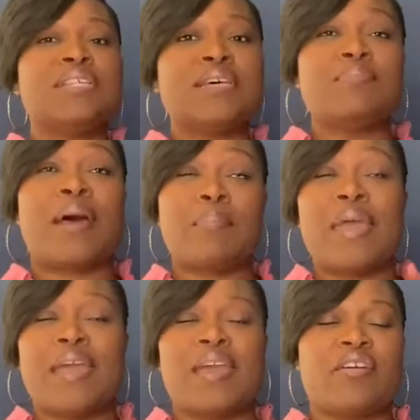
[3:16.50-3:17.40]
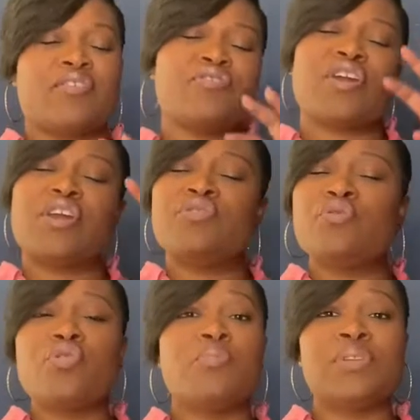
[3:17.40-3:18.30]
my main characters are in
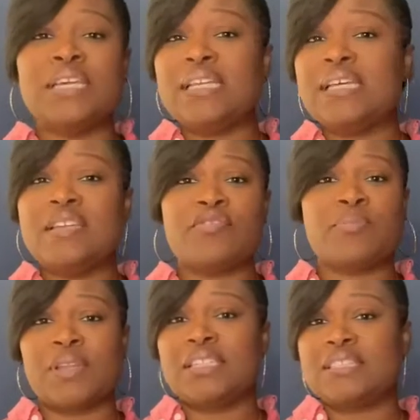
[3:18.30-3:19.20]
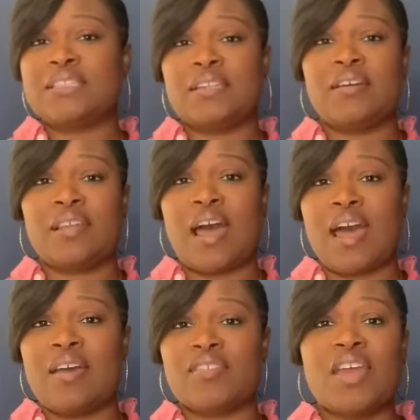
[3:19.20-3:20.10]
two completely different places in their
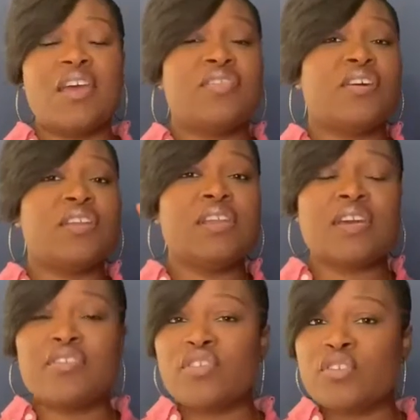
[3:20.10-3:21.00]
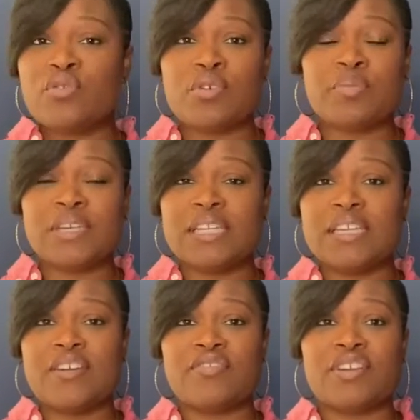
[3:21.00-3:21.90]
lives. They're looking for two completely
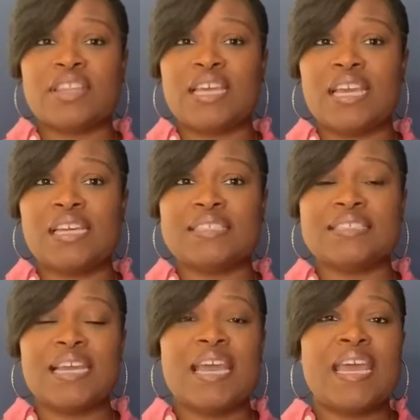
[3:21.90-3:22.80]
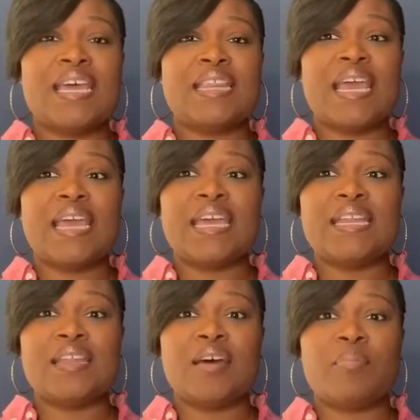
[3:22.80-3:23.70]
different things, and they
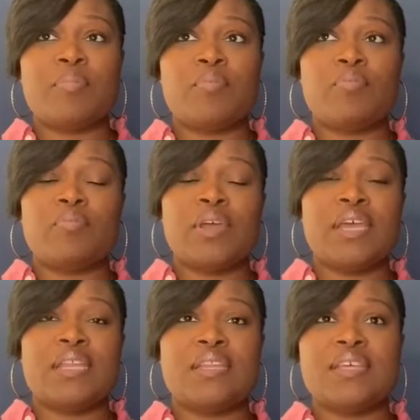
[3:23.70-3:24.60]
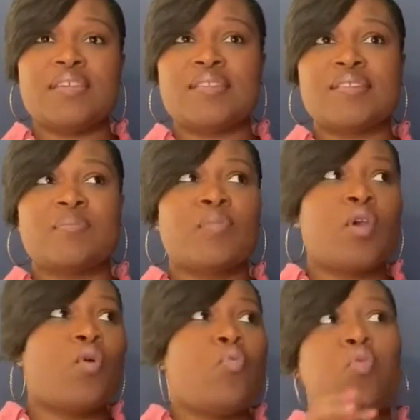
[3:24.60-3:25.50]
end up in this
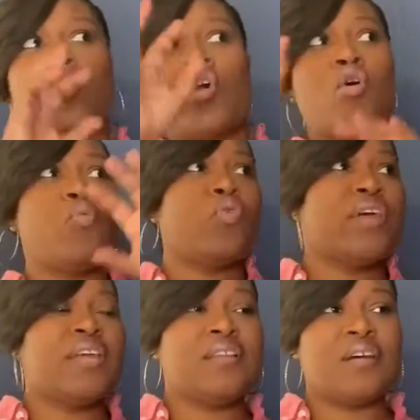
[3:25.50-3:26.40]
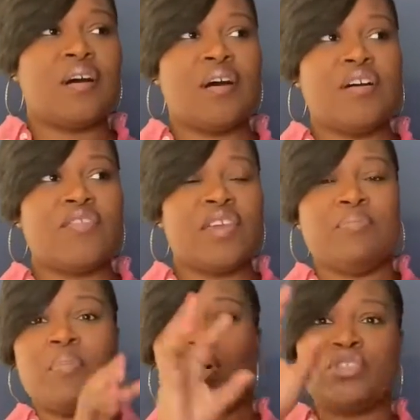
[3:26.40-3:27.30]
whirlwind of
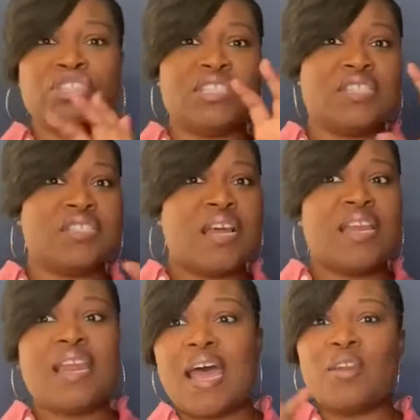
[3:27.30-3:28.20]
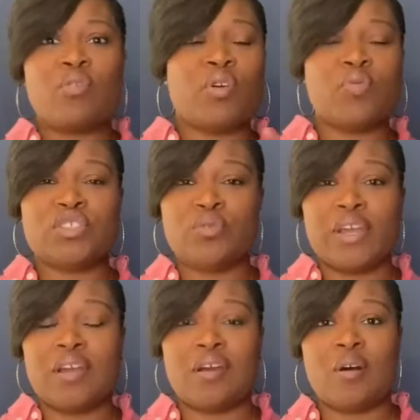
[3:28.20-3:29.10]
emotions, not knowing which way
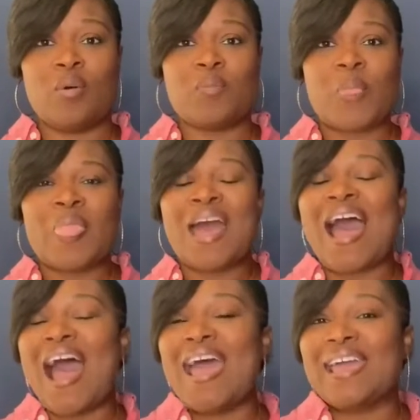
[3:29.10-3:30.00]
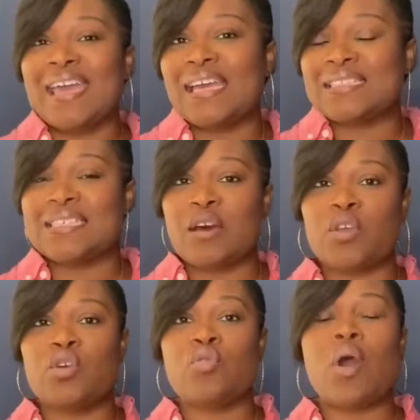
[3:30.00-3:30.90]
to go. I can't tell
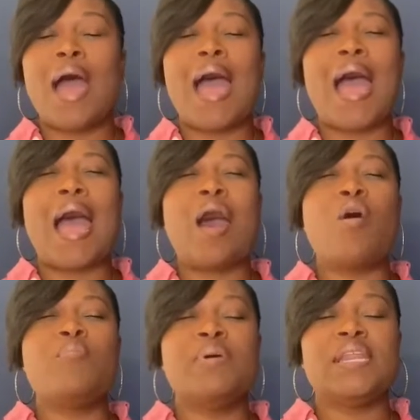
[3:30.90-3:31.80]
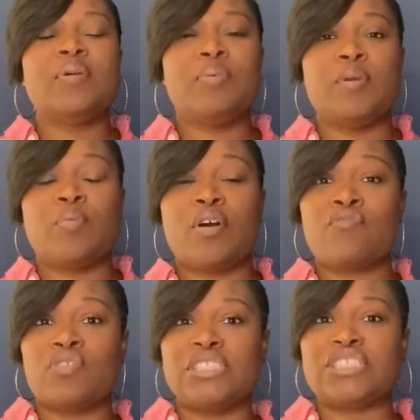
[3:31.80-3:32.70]
you how many people
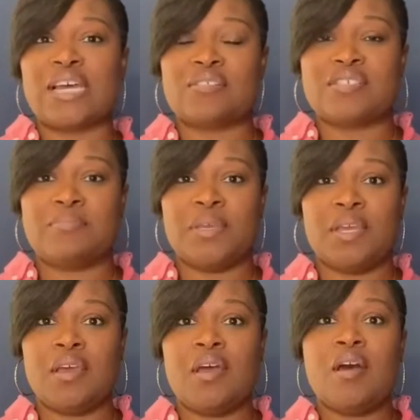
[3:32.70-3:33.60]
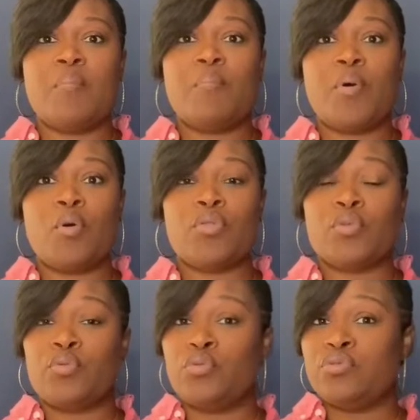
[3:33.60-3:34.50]
have reached out to me,
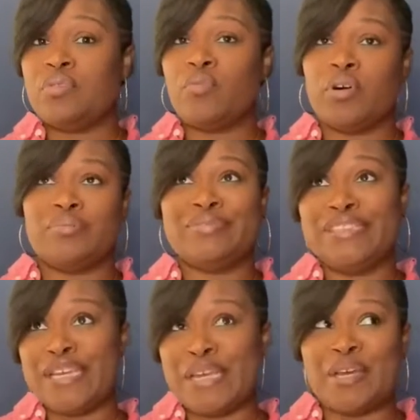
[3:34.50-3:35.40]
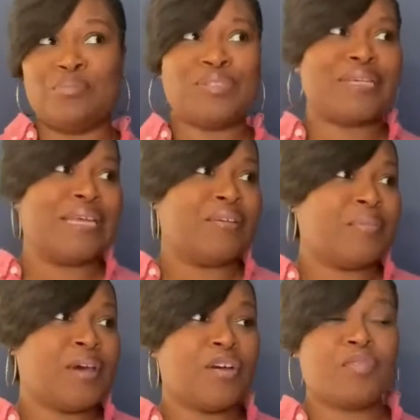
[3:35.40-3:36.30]
both through, DMs,
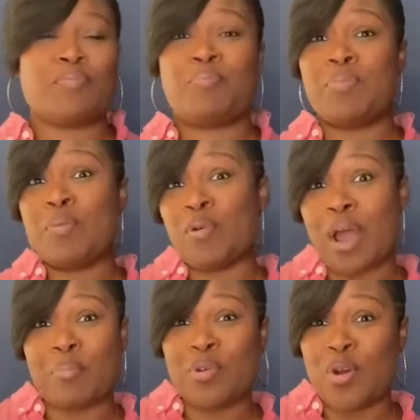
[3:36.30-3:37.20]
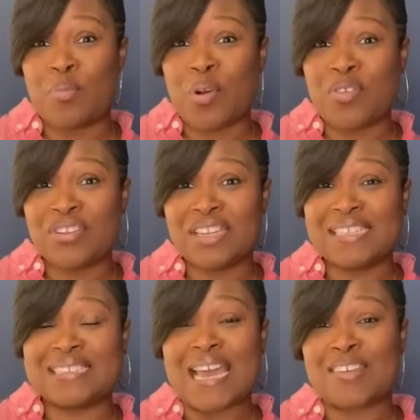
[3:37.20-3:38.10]
emails, people I know
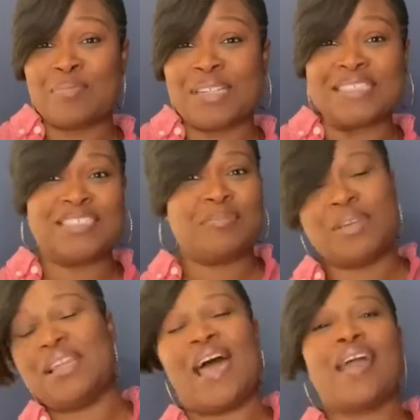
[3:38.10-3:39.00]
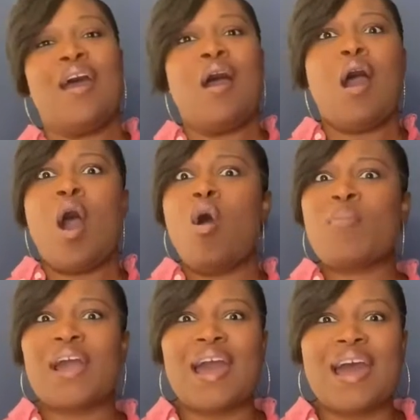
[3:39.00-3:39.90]
personally, text messaging me like, oh
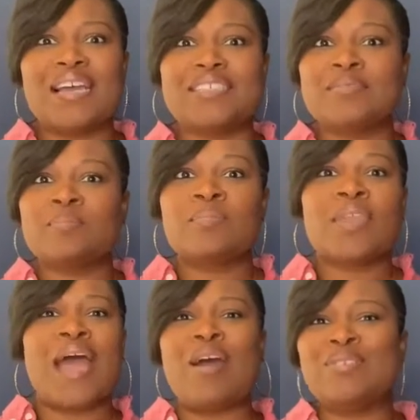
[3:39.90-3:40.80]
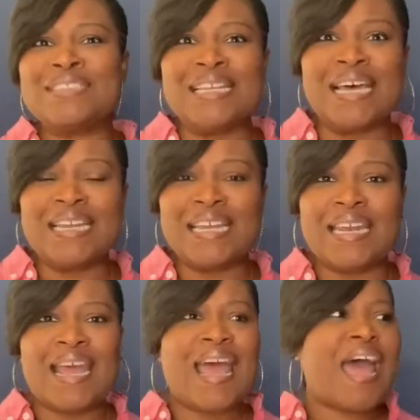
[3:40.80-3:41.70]
my gosh, I was
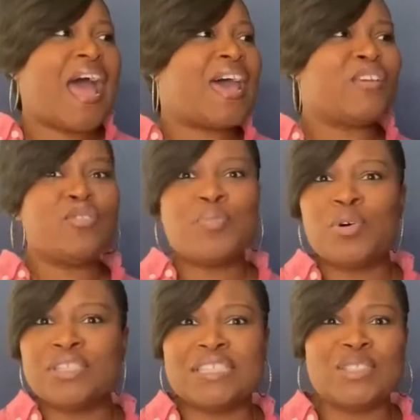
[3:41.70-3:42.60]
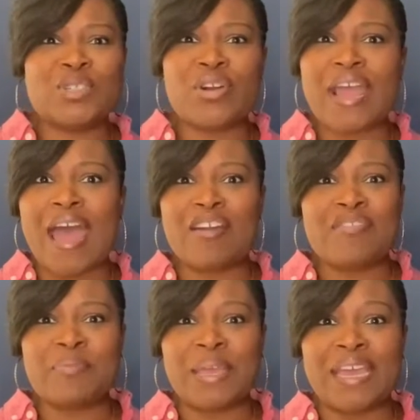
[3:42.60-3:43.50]
London. How did you pull this story out
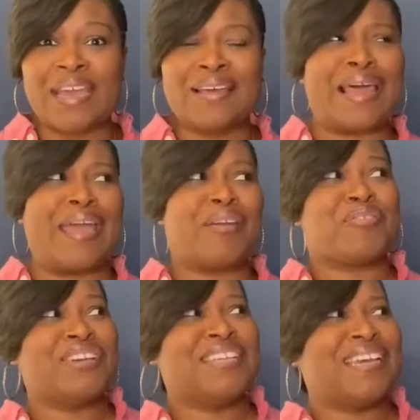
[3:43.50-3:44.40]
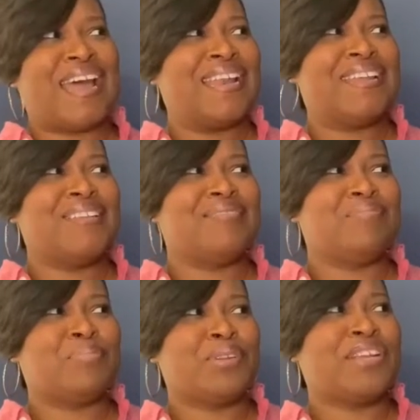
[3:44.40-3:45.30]
of me? Like, really? I
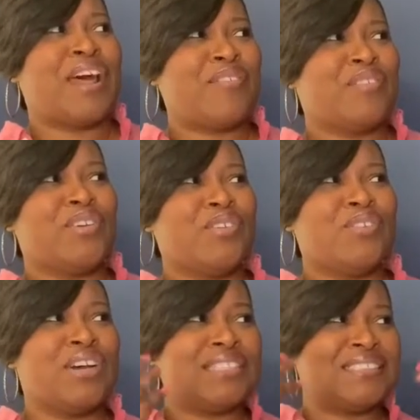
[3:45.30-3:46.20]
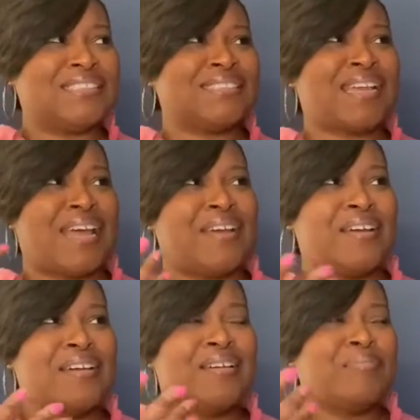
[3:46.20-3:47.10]
didn't pull it out of you. I just kind
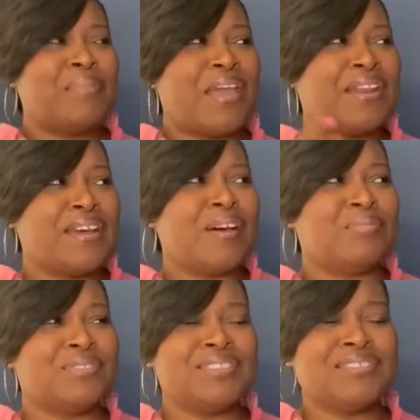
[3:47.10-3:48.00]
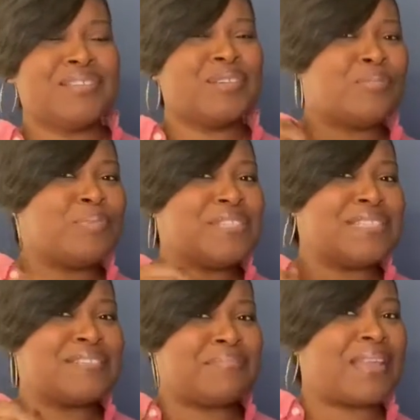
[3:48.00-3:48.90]
of made it up, took little
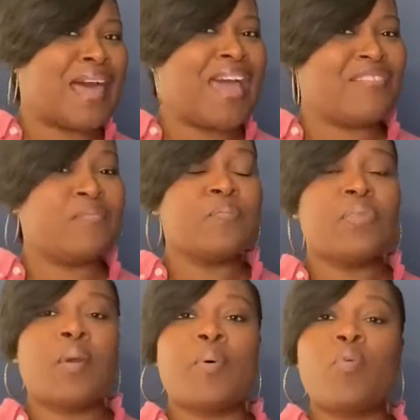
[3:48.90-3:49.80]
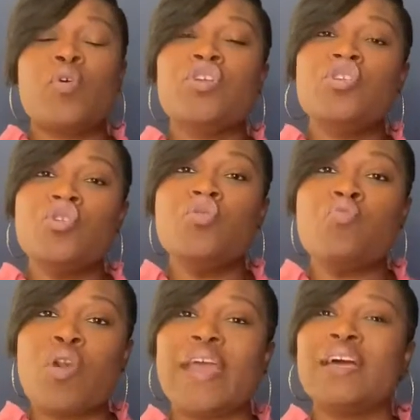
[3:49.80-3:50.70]
pieces of my life. But when
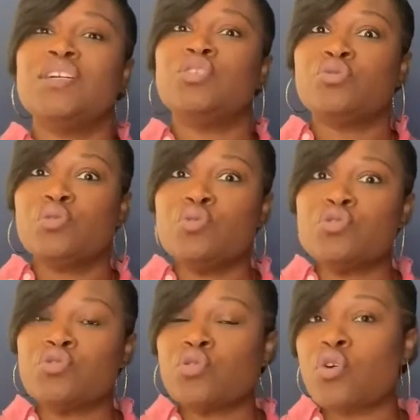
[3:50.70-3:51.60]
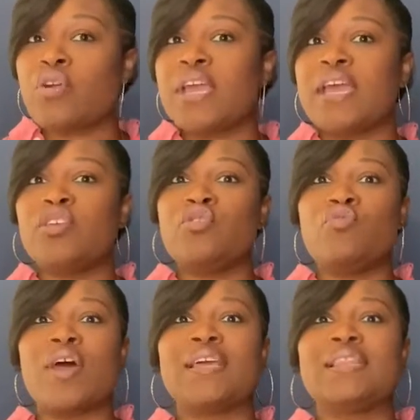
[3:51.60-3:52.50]
you write a true story and you
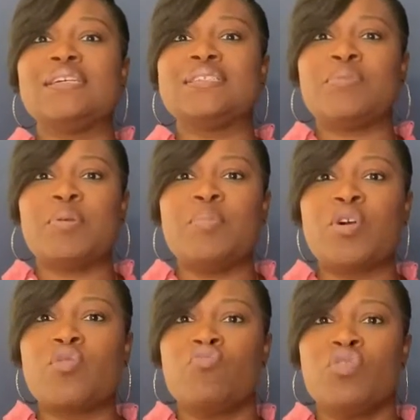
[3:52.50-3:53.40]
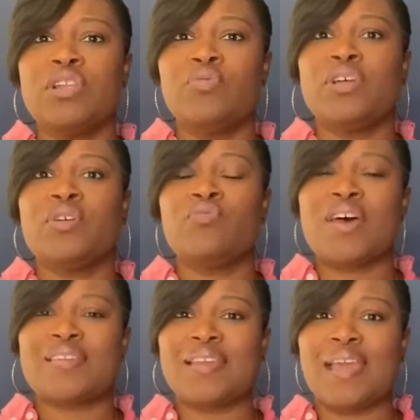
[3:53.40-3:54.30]
write things that people can really
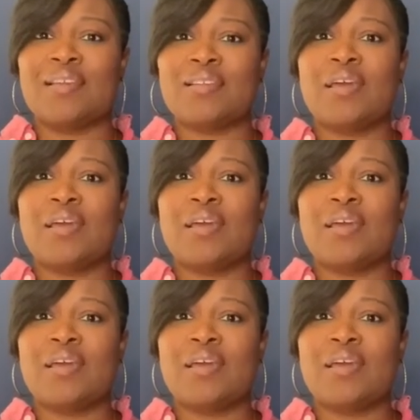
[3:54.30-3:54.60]
resonate